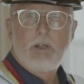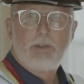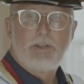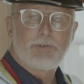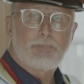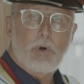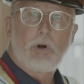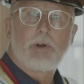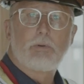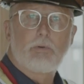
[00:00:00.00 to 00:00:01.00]
This
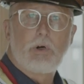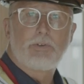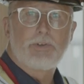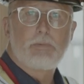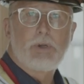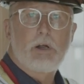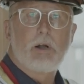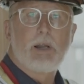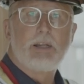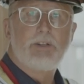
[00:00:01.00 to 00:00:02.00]
part of the wall is going to be
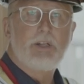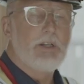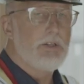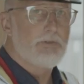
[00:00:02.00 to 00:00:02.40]
R19,